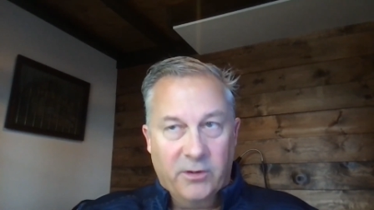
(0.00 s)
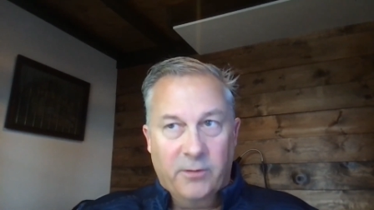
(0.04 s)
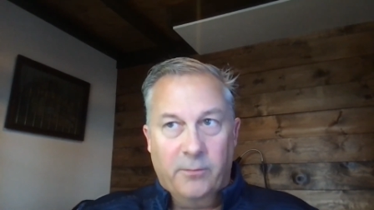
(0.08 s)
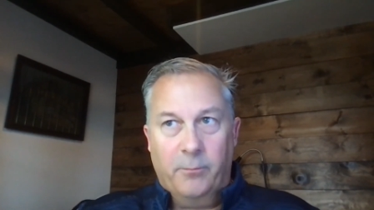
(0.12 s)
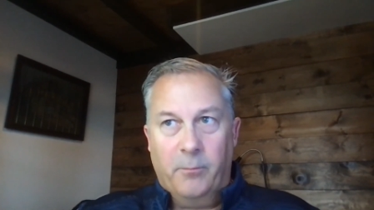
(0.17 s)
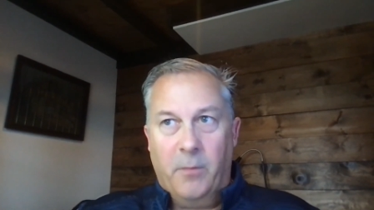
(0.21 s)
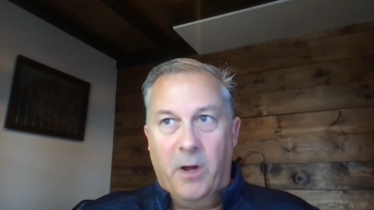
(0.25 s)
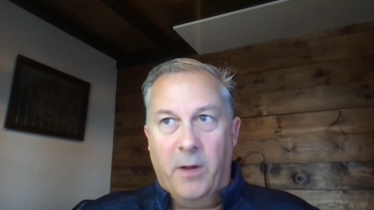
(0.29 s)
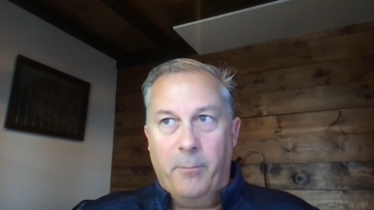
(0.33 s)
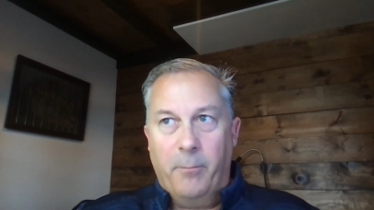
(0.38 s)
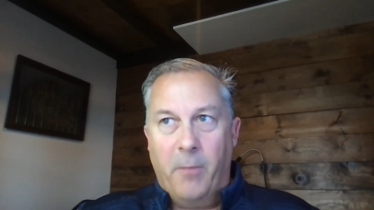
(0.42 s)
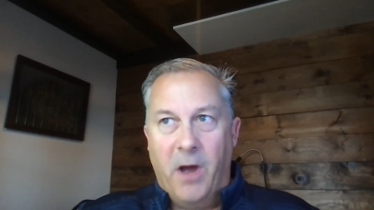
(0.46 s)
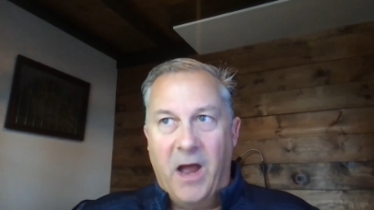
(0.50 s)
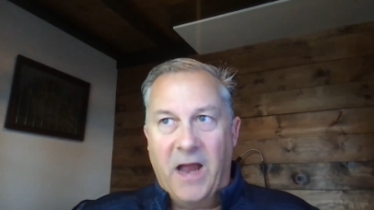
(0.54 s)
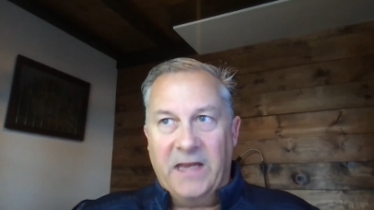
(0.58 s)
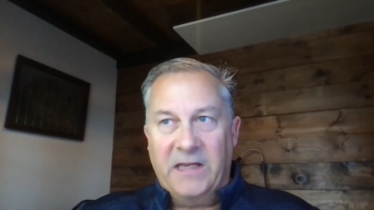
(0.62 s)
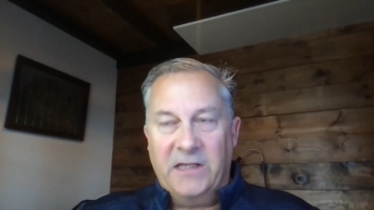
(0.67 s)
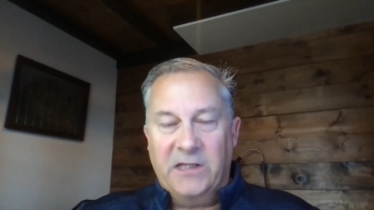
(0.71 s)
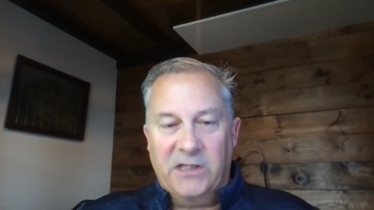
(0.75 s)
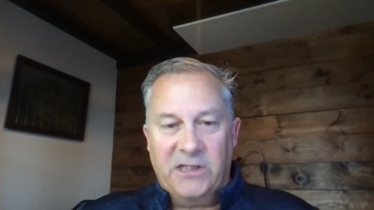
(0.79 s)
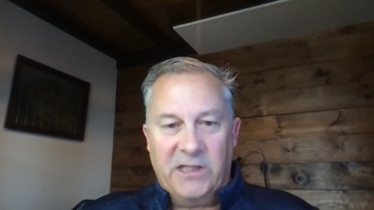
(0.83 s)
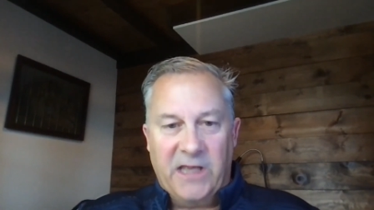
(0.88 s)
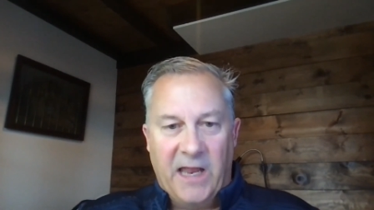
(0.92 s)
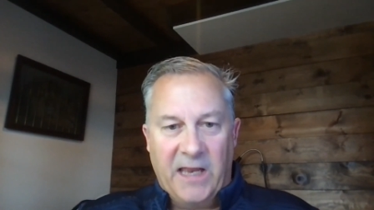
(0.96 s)

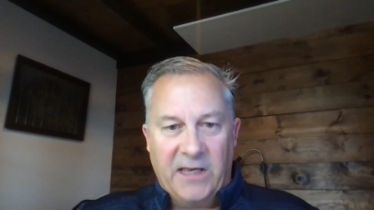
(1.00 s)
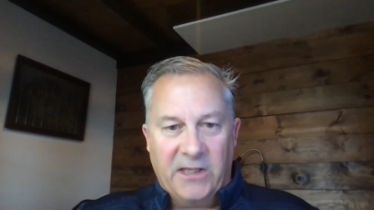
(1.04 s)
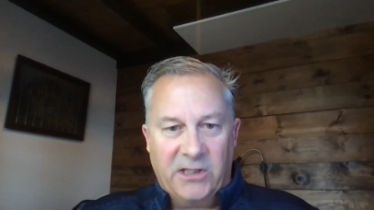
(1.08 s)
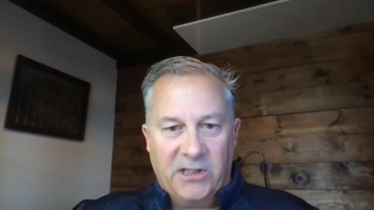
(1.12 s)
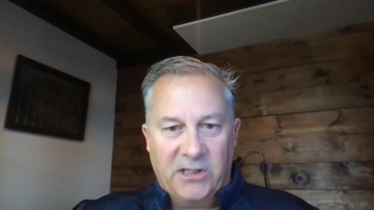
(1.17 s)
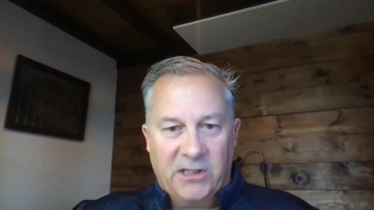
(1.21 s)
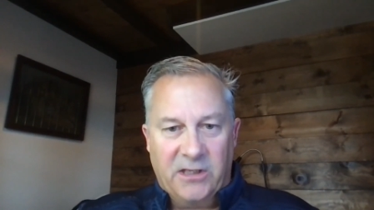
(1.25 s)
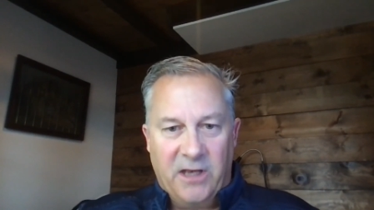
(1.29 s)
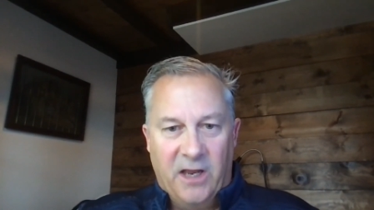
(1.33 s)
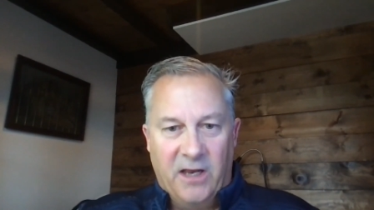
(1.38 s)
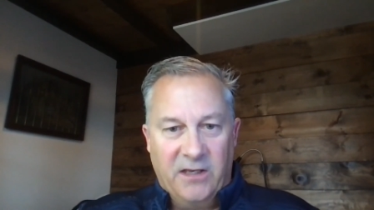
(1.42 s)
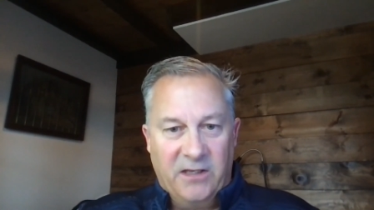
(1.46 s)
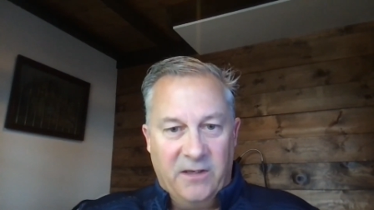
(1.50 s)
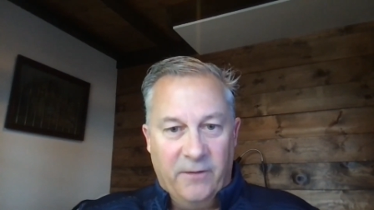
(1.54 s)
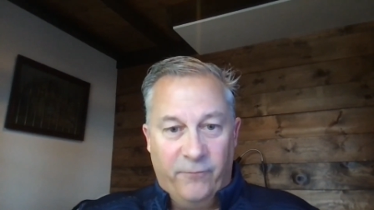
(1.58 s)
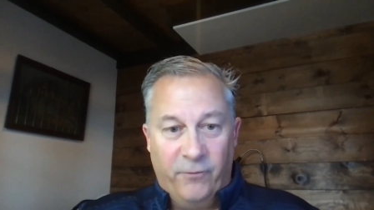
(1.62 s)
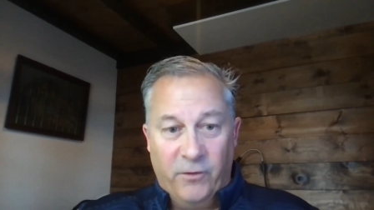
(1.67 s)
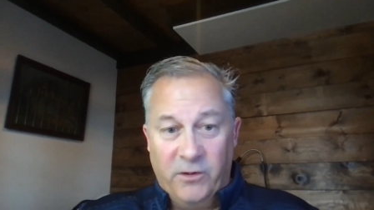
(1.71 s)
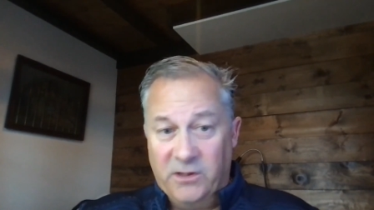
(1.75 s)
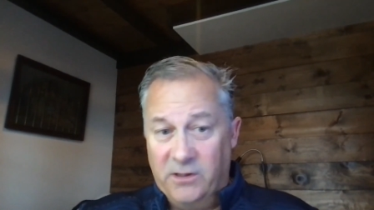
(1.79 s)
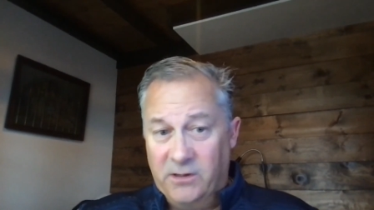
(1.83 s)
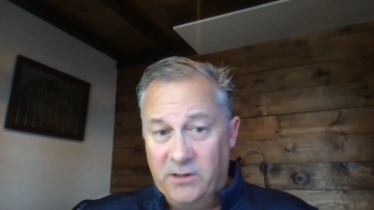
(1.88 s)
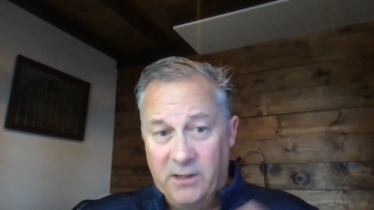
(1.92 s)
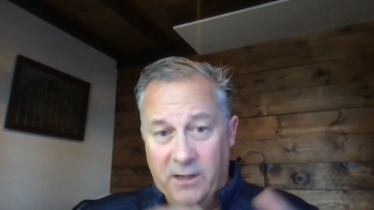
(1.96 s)
mindsets,
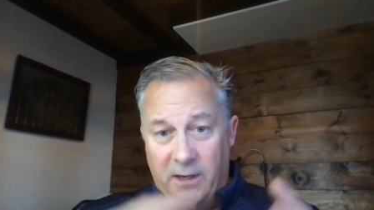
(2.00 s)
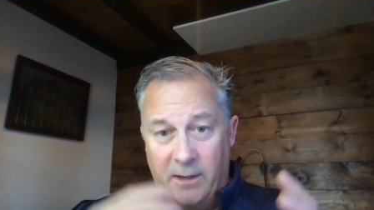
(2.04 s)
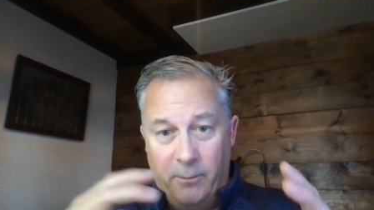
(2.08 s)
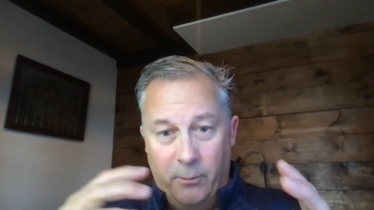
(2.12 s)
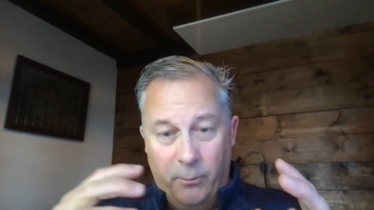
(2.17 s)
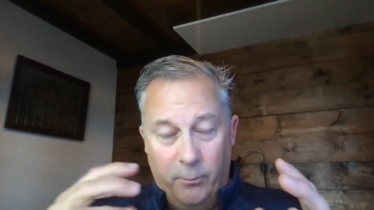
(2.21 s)
different